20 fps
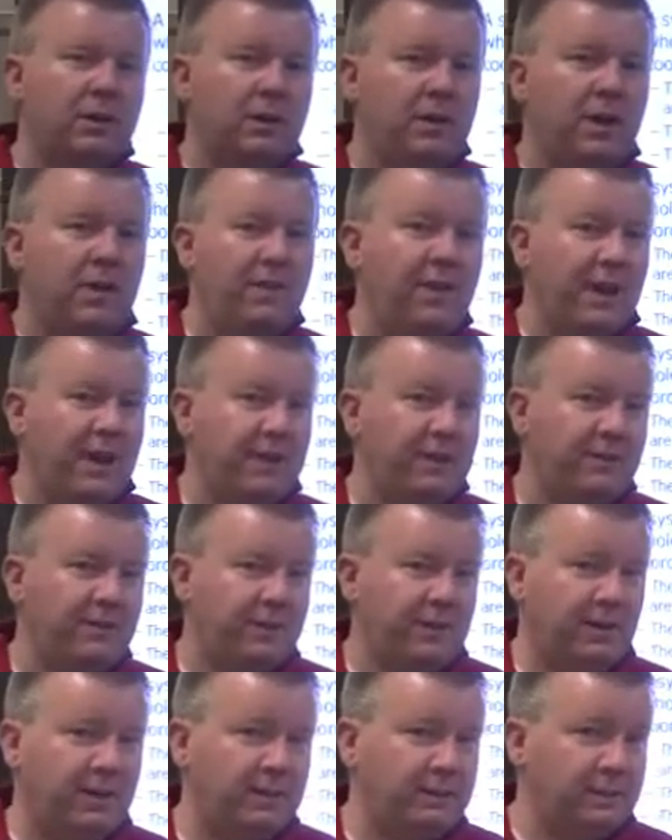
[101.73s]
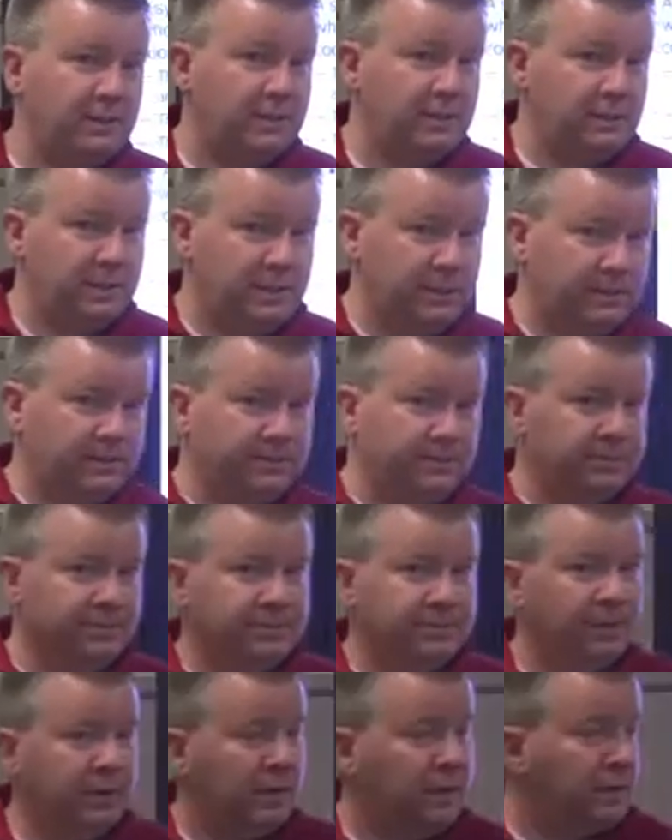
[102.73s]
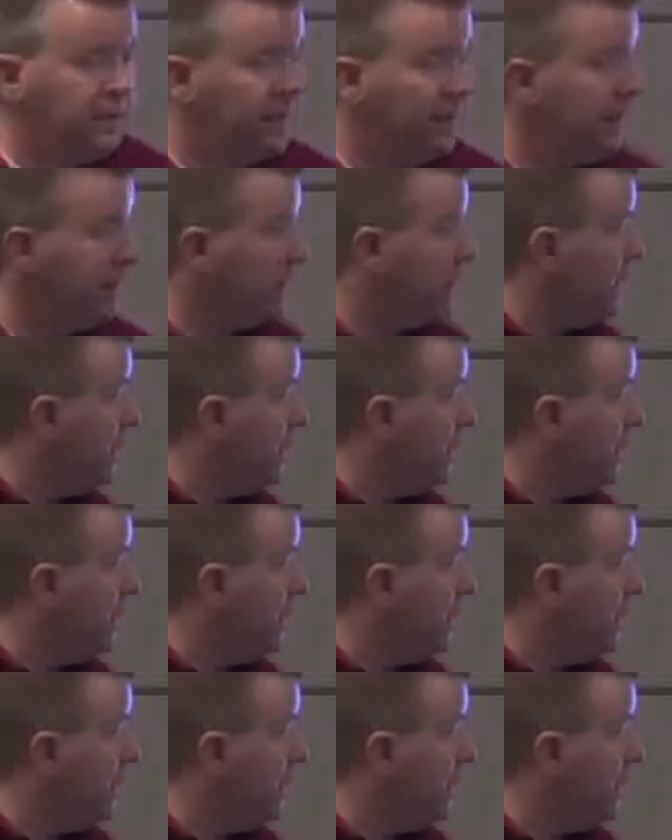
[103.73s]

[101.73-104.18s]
and that defines a system, right?